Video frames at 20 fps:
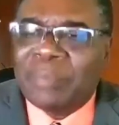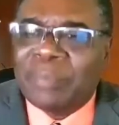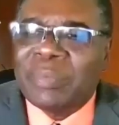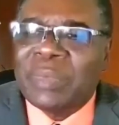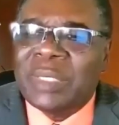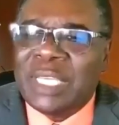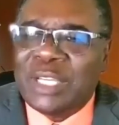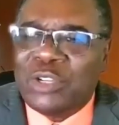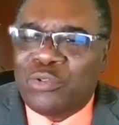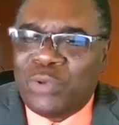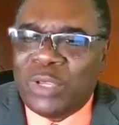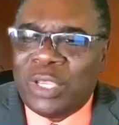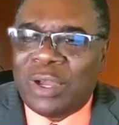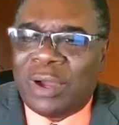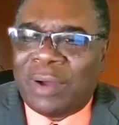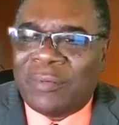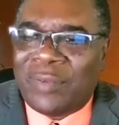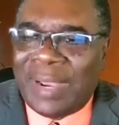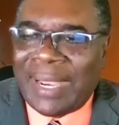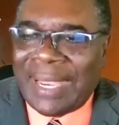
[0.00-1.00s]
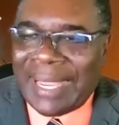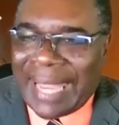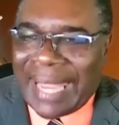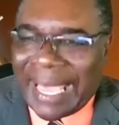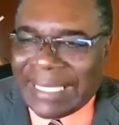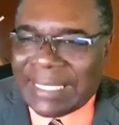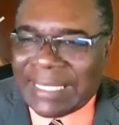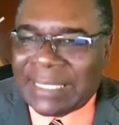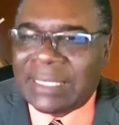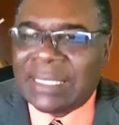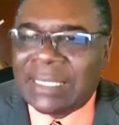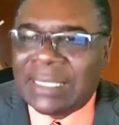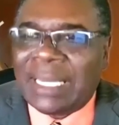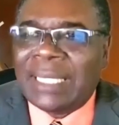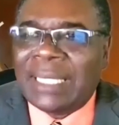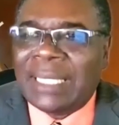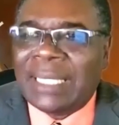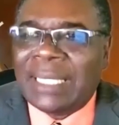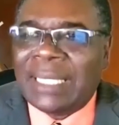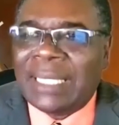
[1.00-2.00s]
some degree of
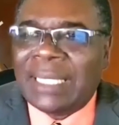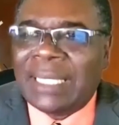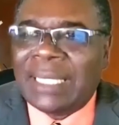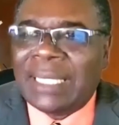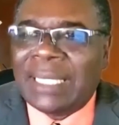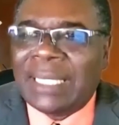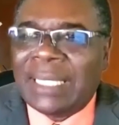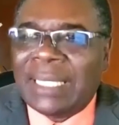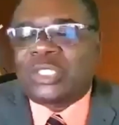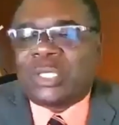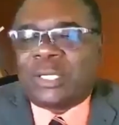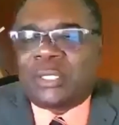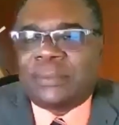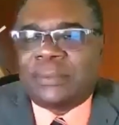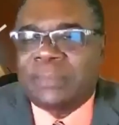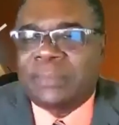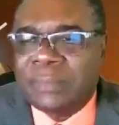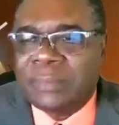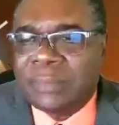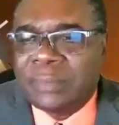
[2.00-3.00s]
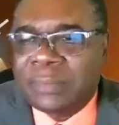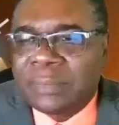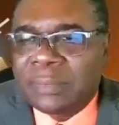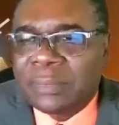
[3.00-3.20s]
light and satisfaction.